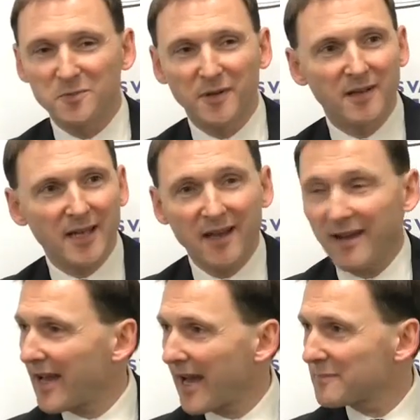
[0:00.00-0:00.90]
but yeah,
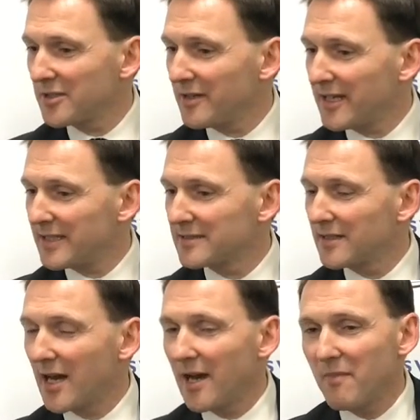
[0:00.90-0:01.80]
it absolutely is.
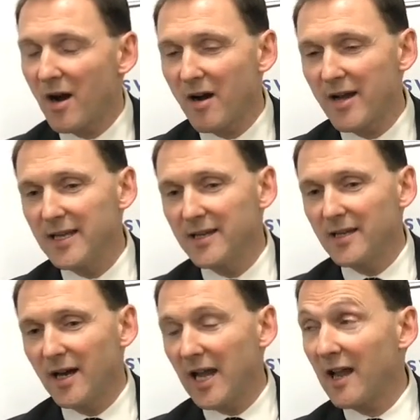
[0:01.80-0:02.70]
Um, I,
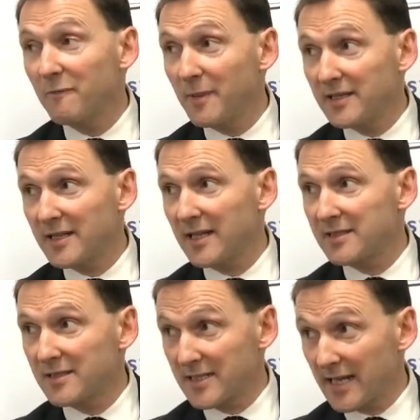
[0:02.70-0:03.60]
I love being a de
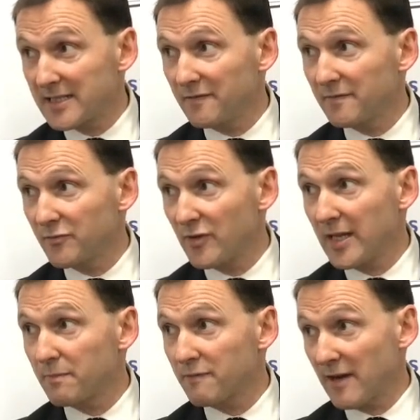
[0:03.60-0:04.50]
detective, really
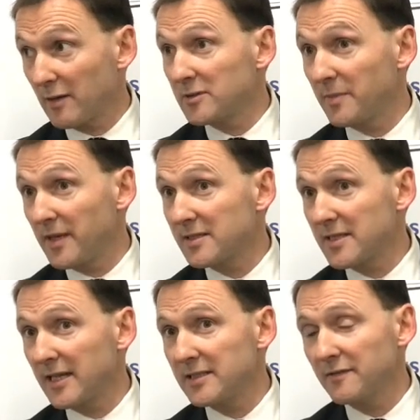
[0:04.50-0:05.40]
proud to be a
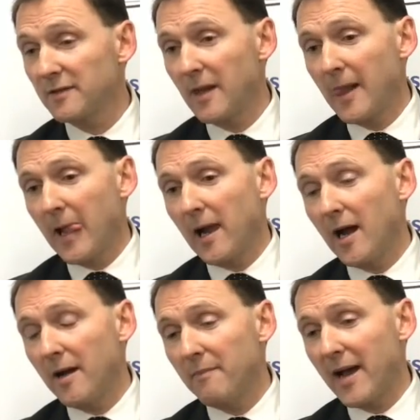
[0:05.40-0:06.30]
detective.
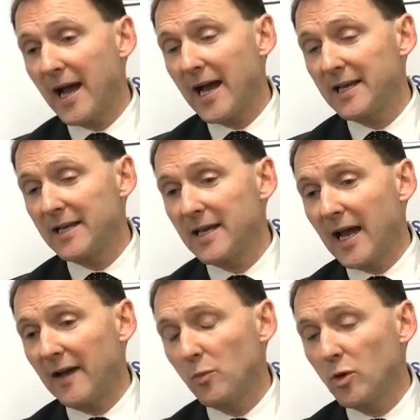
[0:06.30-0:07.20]
Um, and
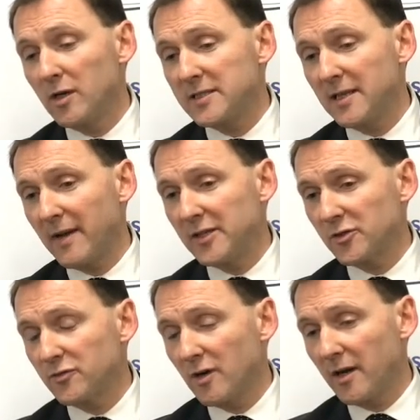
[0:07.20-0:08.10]
having worked in major
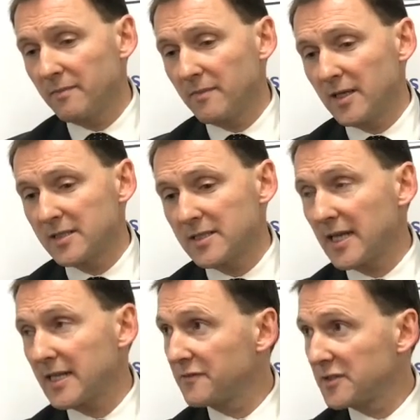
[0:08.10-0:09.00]
crime as a
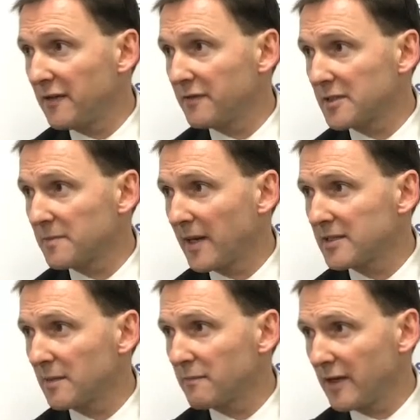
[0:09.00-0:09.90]
detective chief
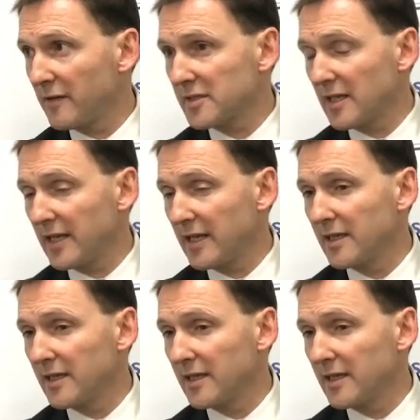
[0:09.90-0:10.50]
inspector previously,